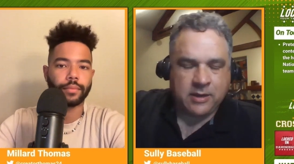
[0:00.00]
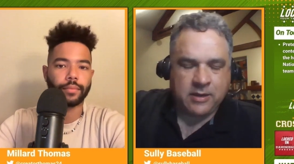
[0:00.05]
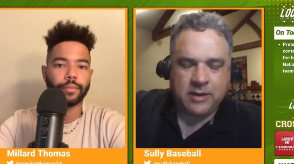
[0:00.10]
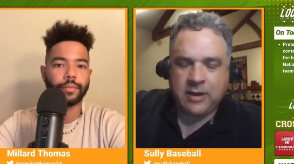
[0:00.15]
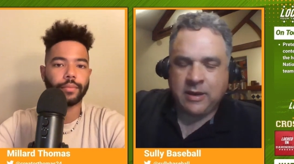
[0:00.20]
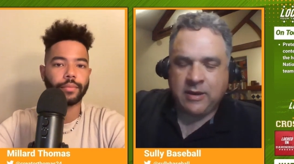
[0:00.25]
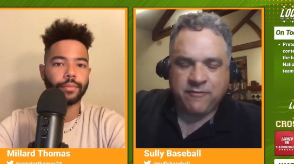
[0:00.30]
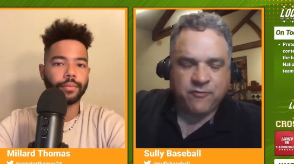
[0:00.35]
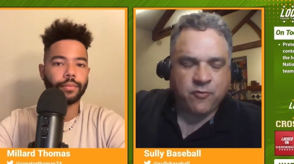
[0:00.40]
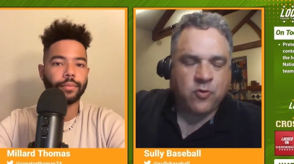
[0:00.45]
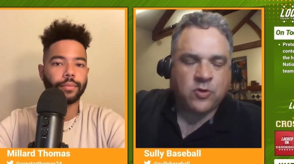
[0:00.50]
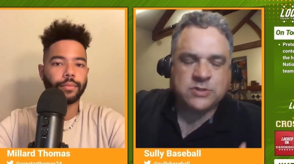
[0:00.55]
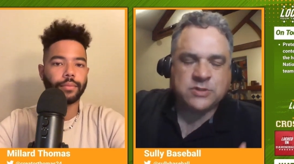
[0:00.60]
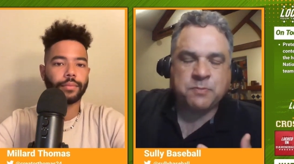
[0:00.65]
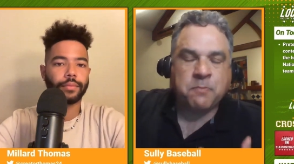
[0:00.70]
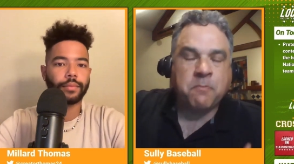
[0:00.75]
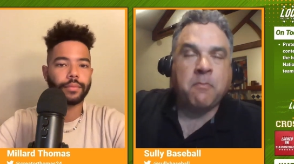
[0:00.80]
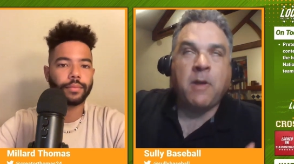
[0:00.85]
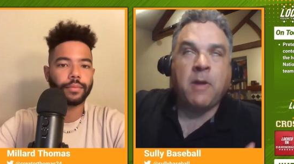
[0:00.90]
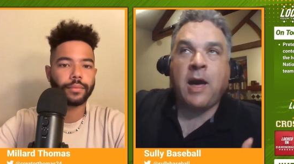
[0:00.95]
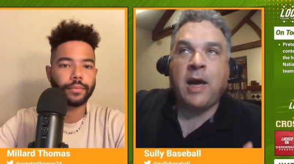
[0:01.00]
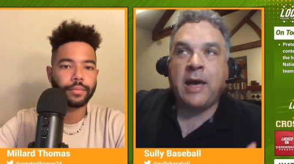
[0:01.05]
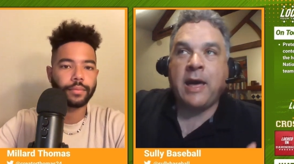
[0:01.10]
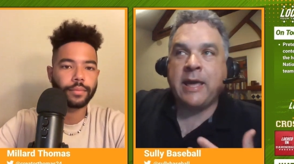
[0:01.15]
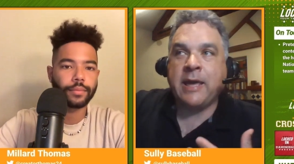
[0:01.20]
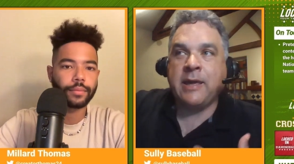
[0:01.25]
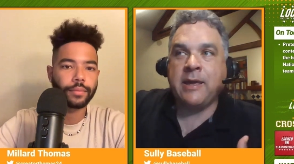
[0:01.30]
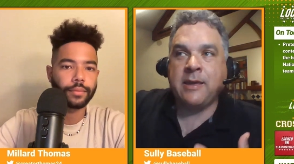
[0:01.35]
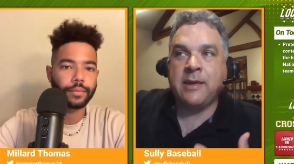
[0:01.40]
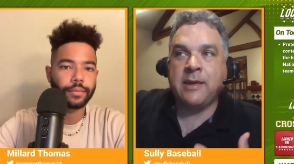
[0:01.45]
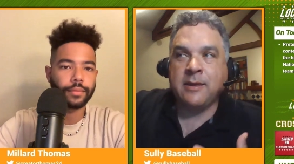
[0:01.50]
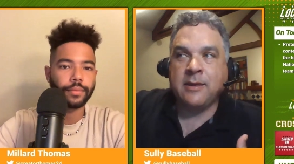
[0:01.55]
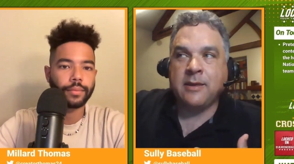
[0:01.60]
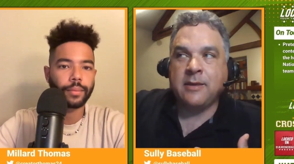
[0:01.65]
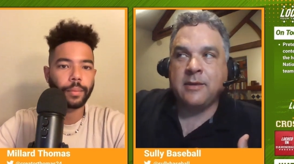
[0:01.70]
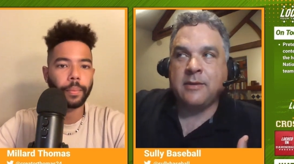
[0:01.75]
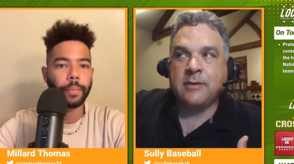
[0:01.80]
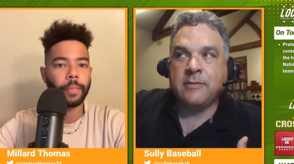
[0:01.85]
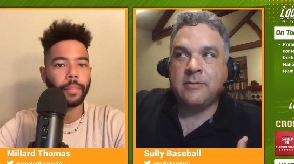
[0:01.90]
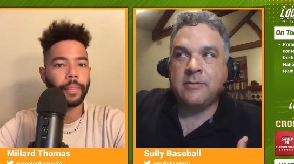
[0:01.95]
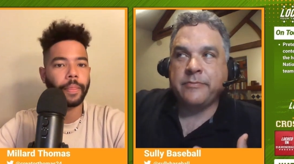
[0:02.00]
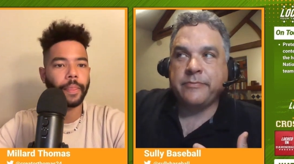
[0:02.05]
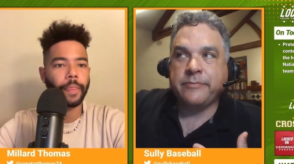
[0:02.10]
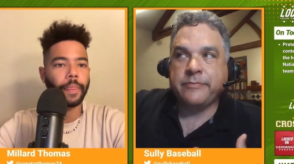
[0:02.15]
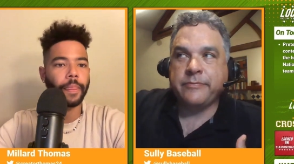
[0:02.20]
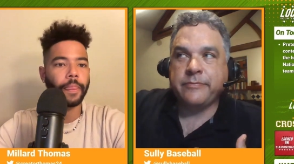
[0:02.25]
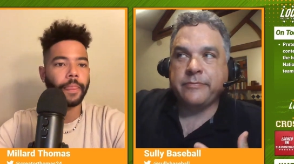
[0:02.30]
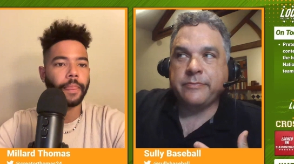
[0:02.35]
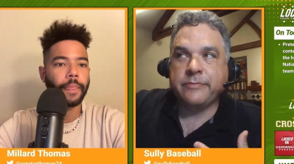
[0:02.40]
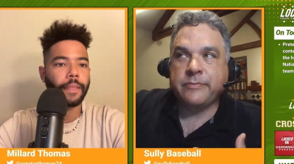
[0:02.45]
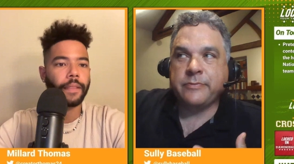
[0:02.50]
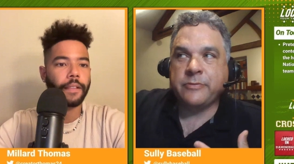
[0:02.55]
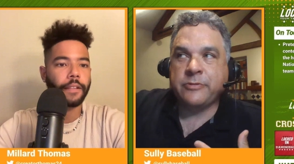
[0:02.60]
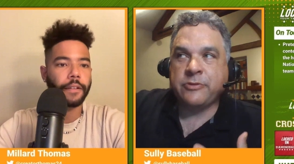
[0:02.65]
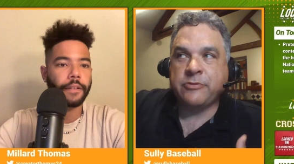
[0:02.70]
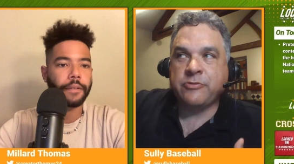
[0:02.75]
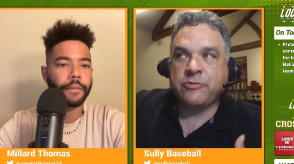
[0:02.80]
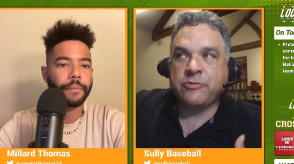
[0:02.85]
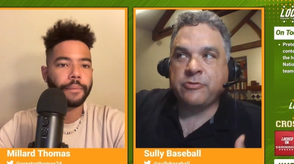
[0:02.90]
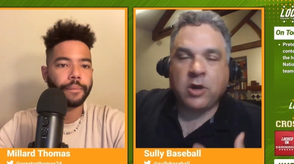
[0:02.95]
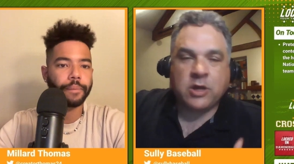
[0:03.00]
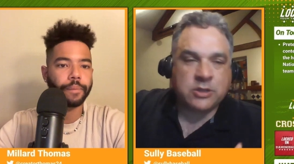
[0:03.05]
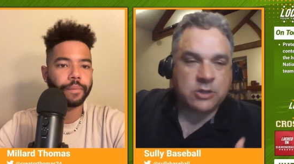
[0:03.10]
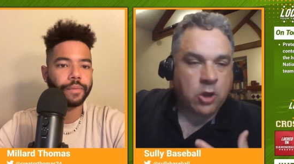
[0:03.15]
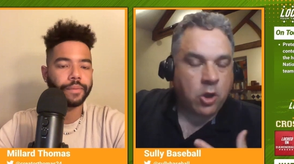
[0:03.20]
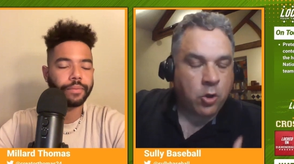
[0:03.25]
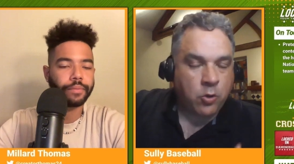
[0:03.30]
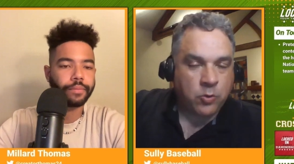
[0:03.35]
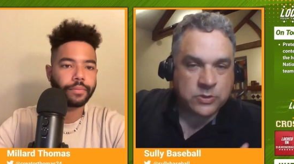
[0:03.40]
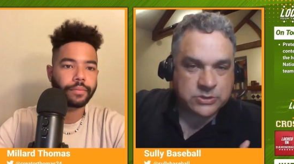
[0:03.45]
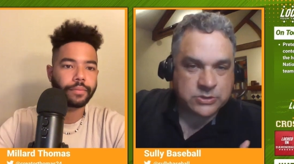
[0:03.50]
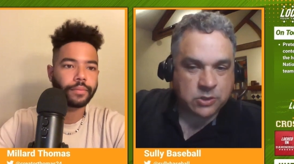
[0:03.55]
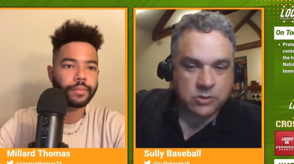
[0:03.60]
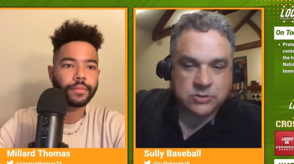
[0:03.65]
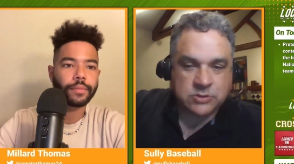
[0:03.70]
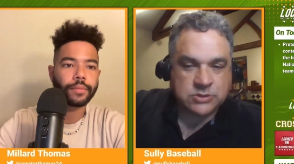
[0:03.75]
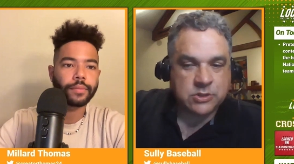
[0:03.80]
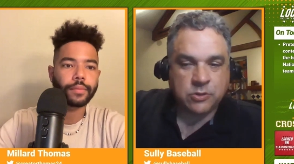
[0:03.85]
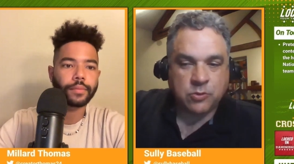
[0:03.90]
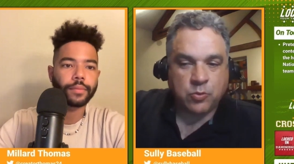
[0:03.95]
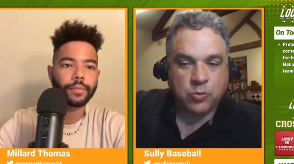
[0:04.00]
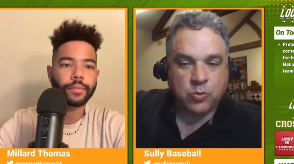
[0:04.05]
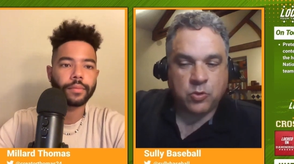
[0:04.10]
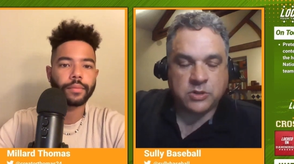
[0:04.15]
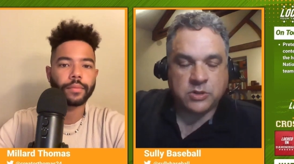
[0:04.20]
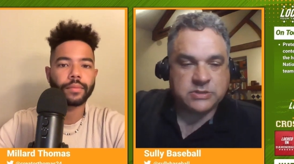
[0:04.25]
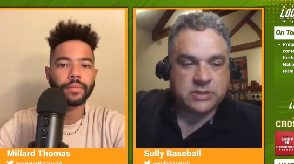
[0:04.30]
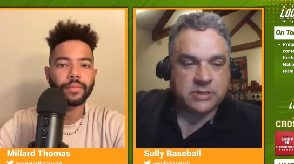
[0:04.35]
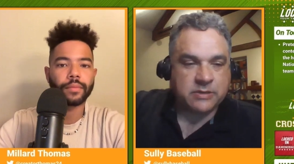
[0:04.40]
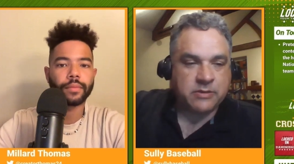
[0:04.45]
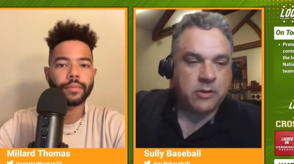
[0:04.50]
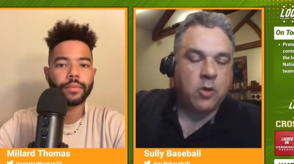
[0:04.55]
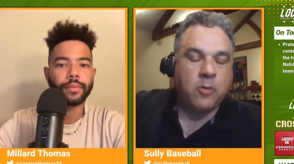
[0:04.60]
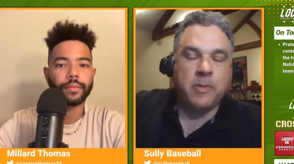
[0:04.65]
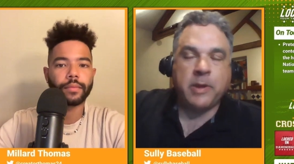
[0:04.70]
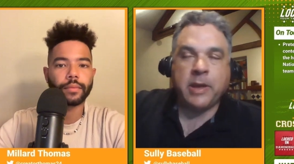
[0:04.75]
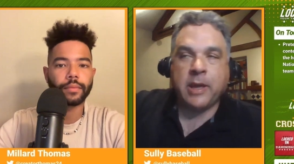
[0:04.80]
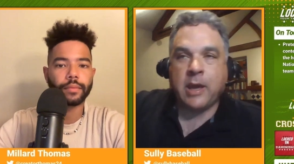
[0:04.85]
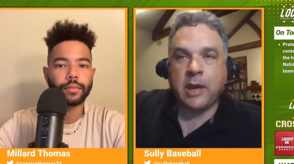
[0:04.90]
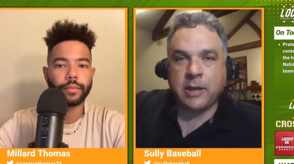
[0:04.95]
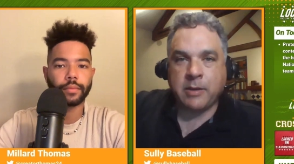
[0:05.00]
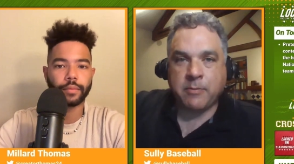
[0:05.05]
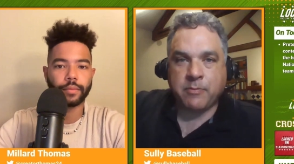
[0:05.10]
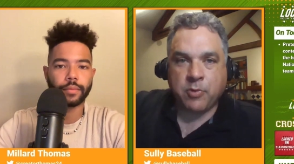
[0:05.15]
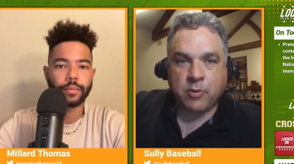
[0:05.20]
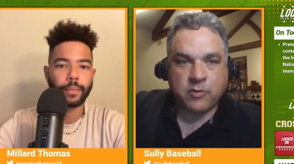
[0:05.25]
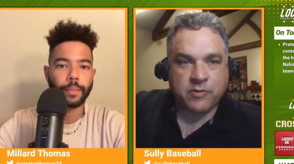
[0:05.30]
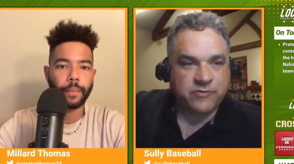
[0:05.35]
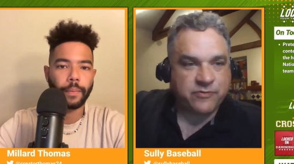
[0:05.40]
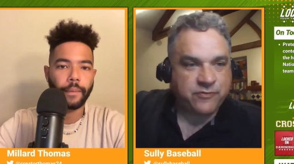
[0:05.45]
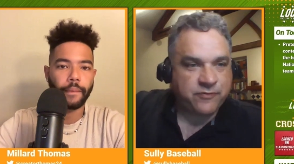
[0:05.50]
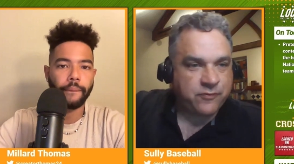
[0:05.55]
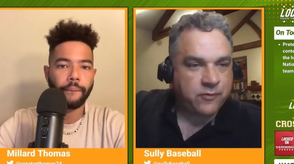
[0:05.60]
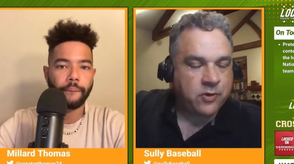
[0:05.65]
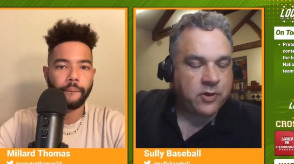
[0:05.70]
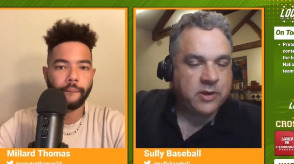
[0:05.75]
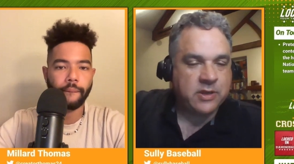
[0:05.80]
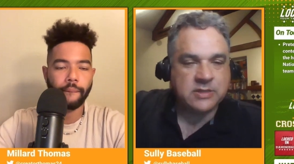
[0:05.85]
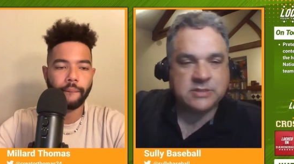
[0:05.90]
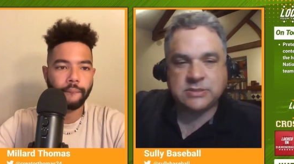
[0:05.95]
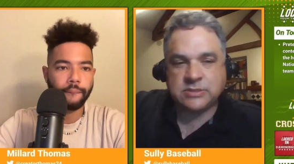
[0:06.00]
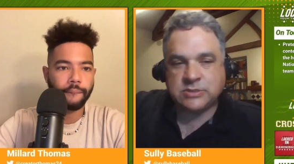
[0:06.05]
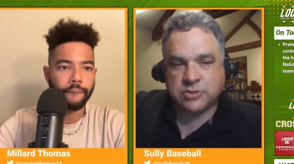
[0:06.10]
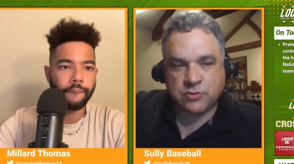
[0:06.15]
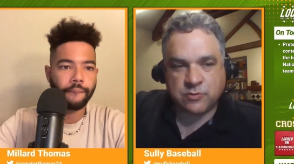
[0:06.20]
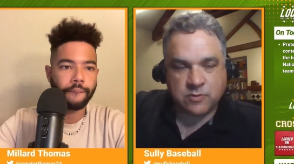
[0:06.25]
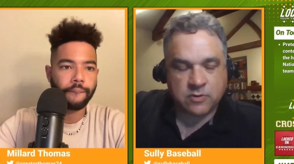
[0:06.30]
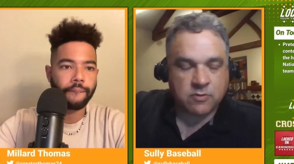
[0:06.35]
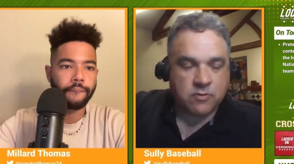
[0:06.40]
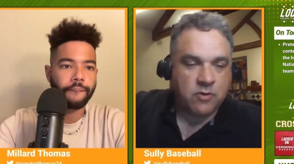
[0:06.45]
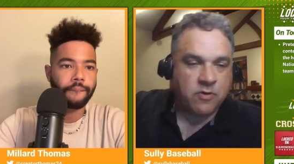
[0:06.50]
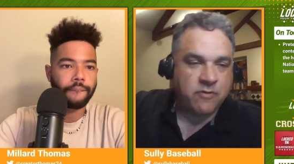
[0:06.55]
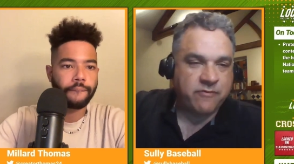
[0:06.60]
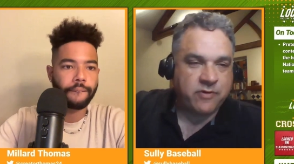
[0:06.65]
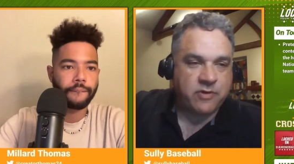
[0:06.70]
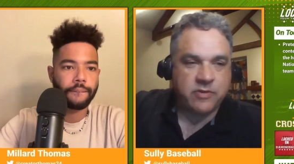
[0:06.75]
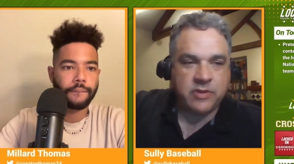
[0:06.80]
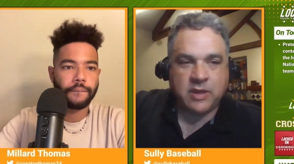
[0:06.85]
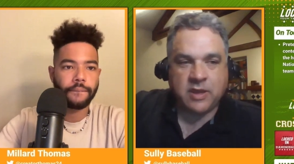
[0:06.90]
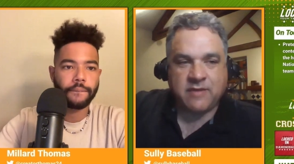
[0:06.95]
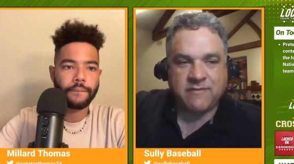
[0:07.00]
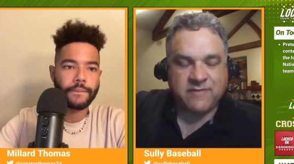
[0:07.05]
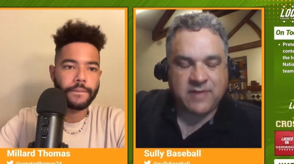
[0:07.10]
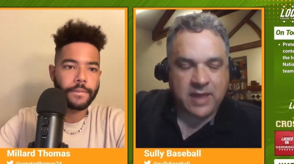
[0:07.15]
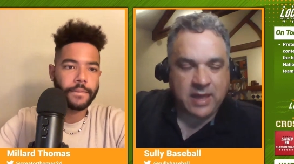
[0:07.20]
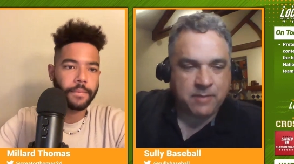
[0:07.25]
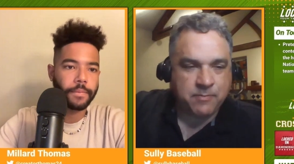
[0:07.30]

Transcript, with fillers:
Speaker 1: And of course my thought always goes to the worst. I thought, oh my God, mm-hmm. he broke his foot. Is his career over? They got to